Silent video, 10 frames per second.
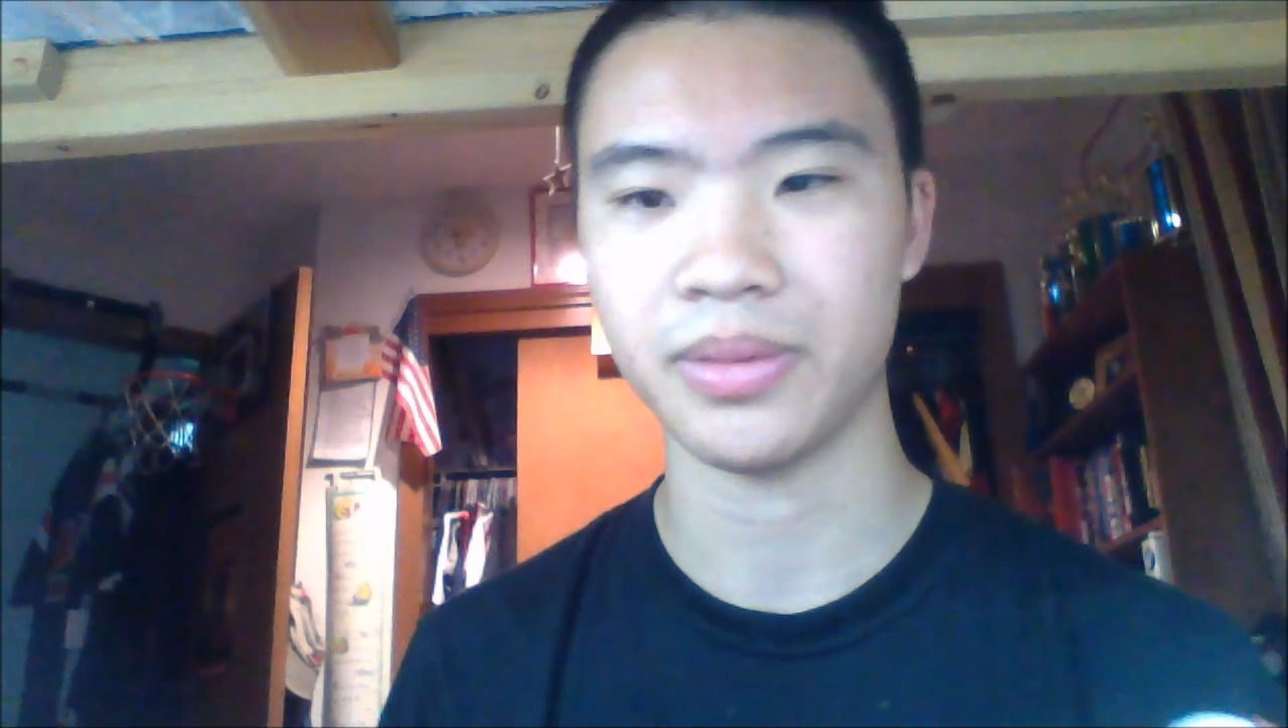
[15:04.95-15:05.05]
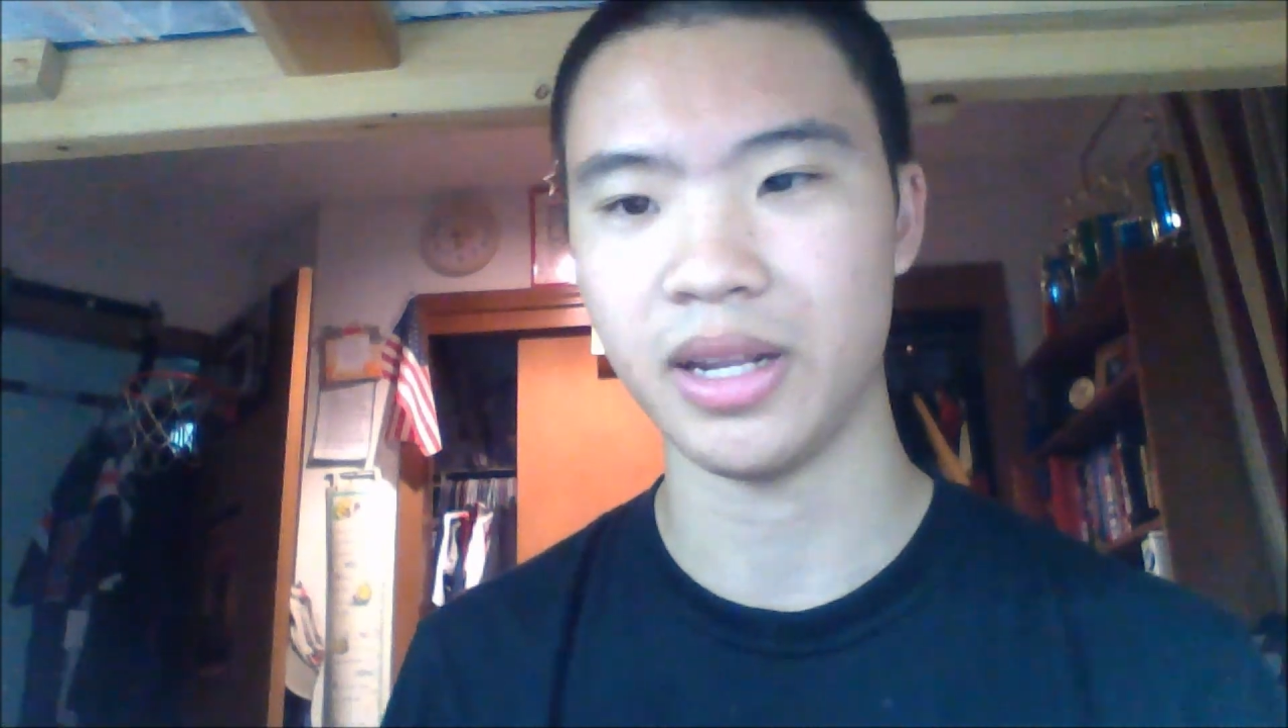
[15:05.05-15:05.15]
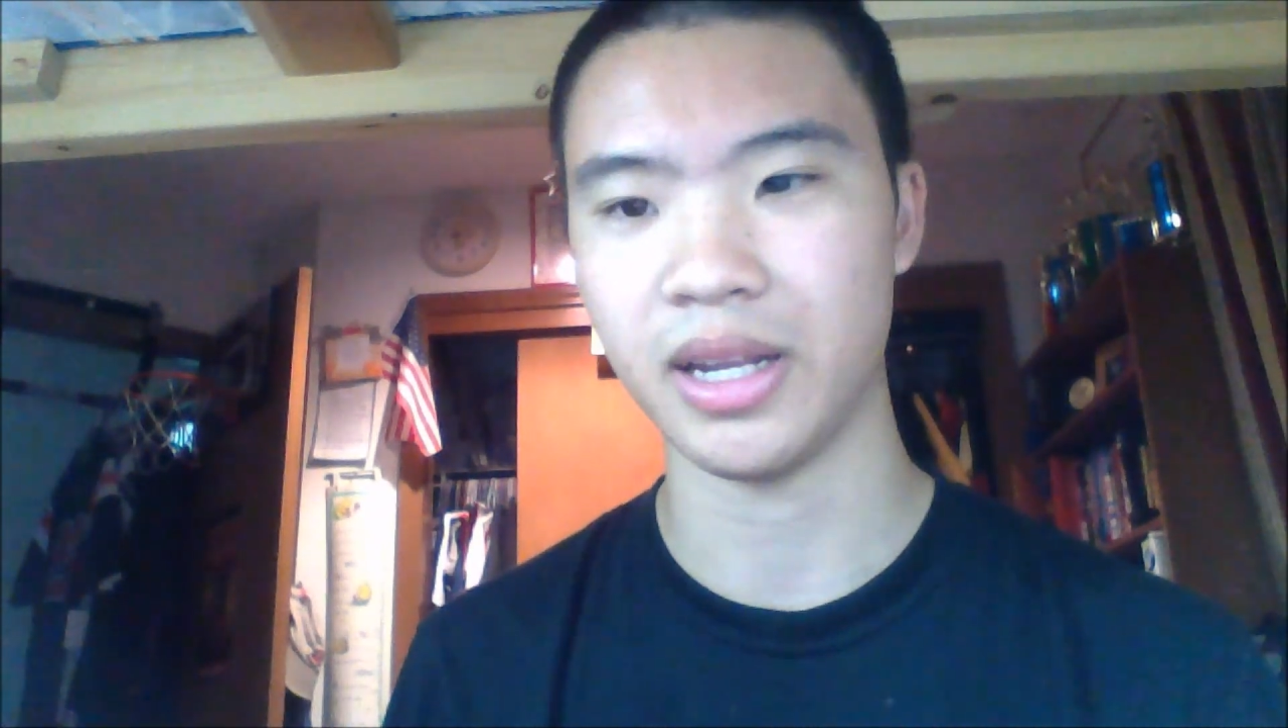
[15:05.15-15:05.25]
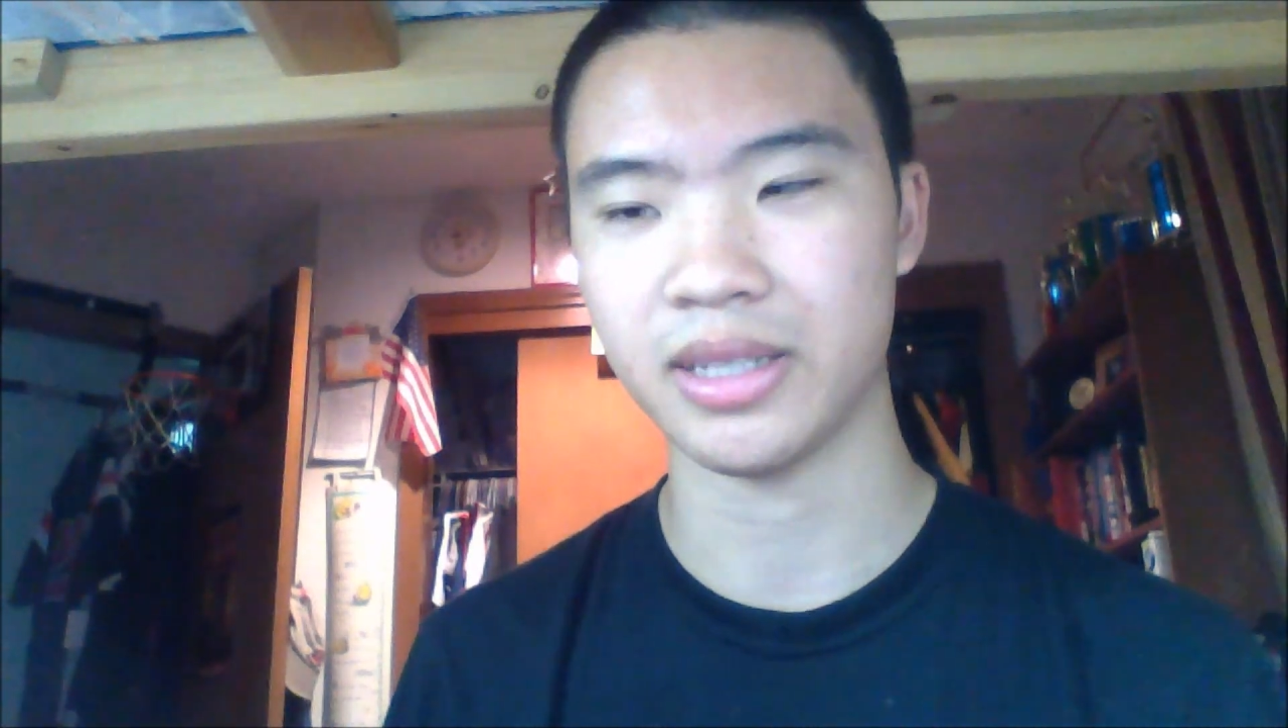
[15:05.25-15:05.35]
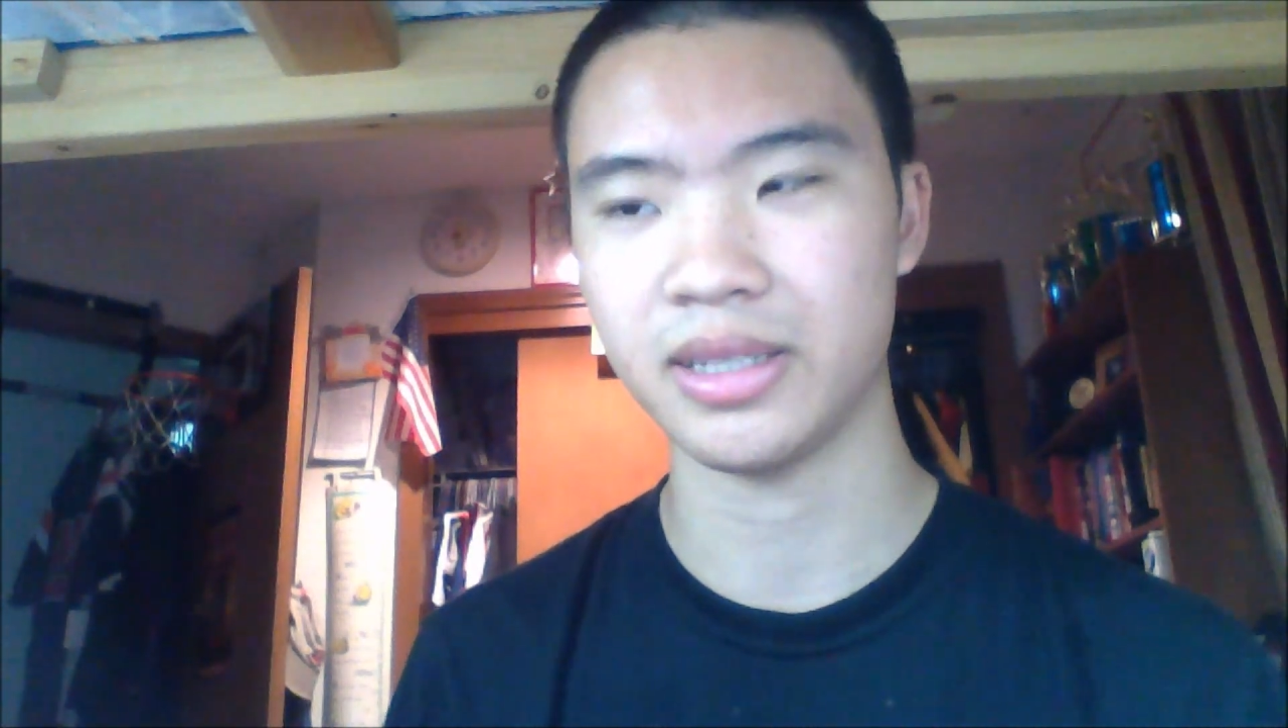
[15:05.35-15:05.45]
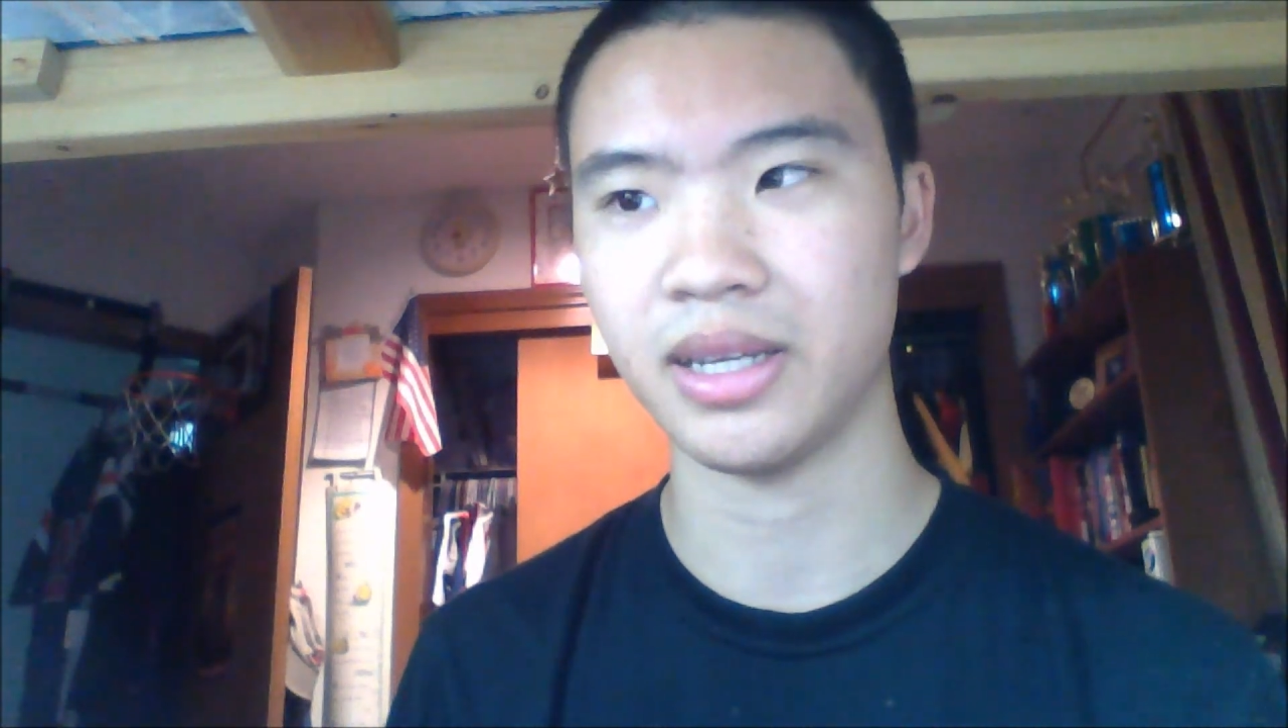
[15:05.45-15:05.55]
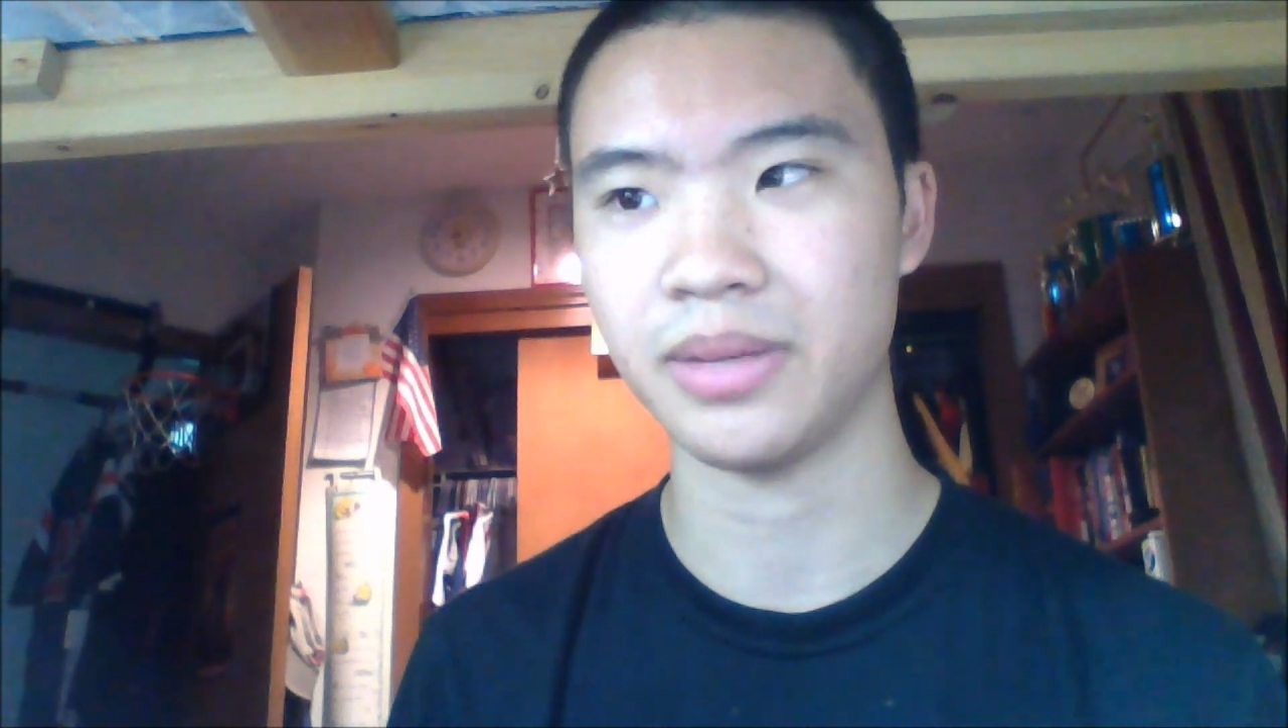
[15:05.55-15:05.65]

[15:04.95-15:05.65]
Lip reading: next game,